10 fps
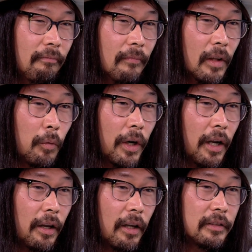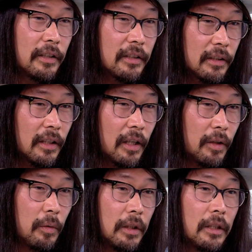When I auditioned at
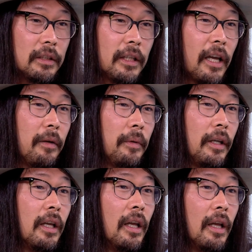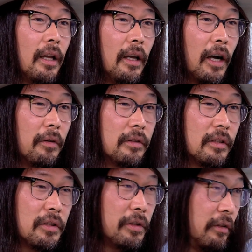Idlewild Arts Academy, I was
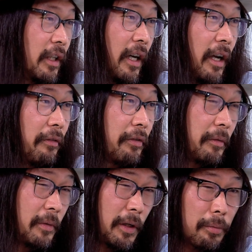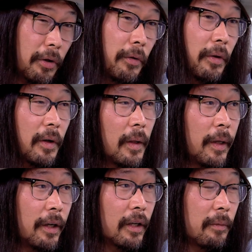this new guy from High Point, North
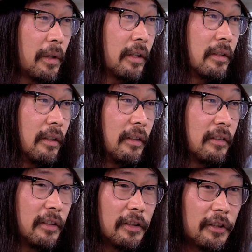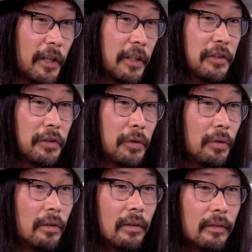Carolina, coming into this
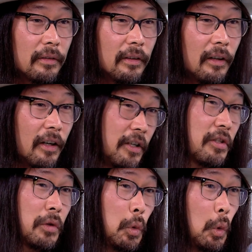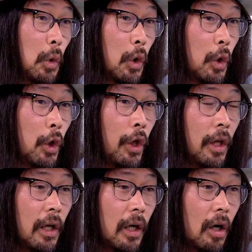international art school,
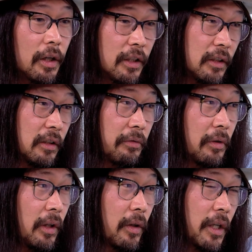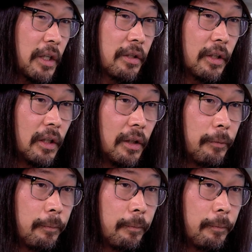auditioned for the orchestra,